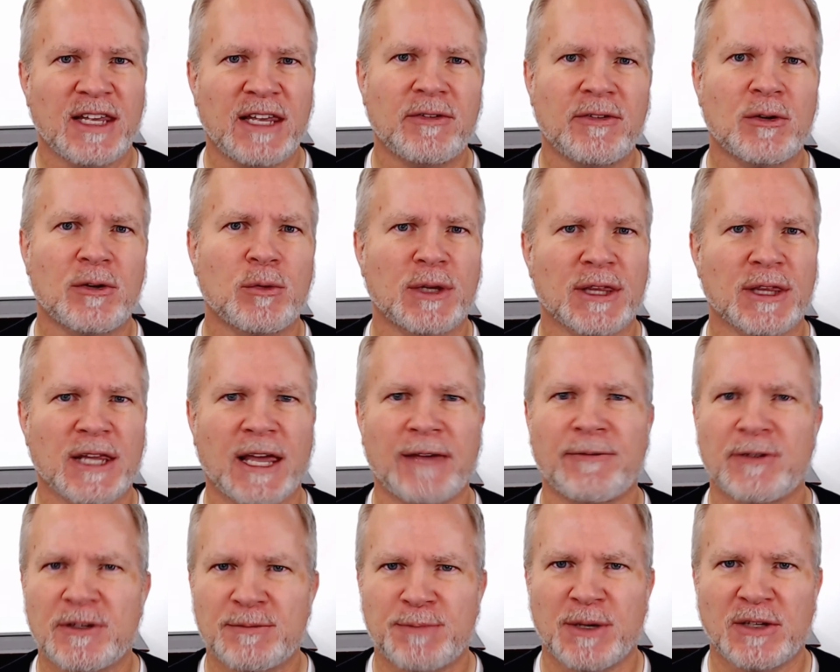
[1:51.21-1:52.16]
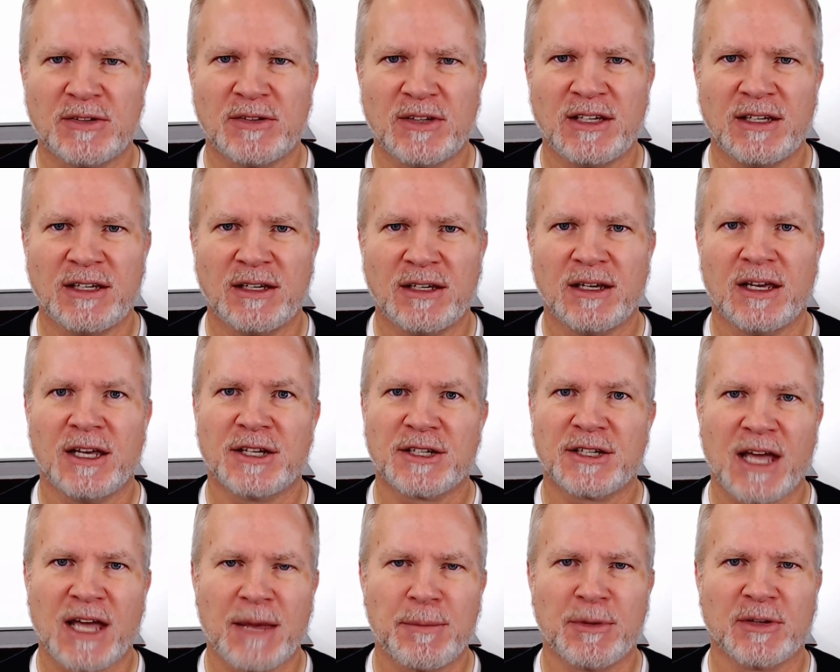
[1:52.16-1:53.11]
even when life is busy and
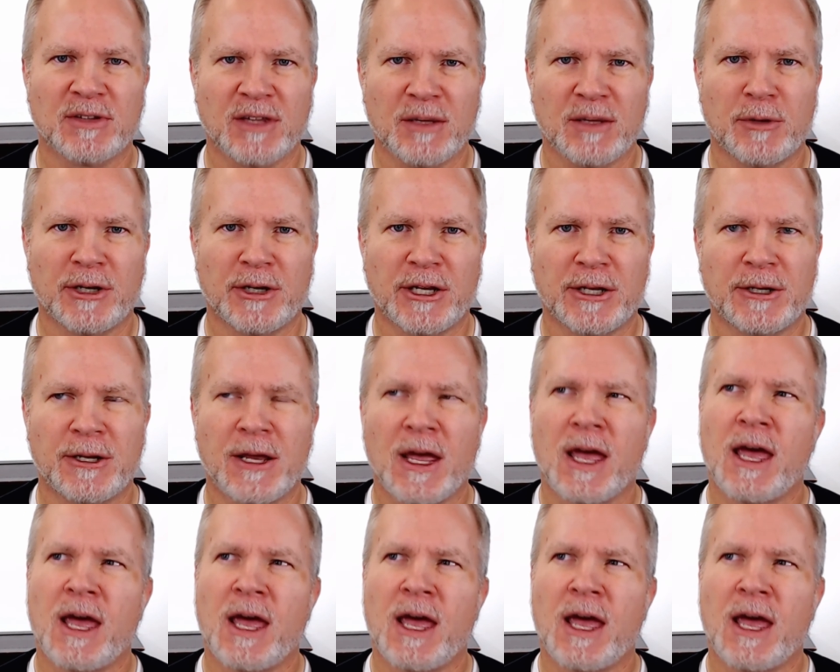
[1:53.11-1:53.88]
time is limited.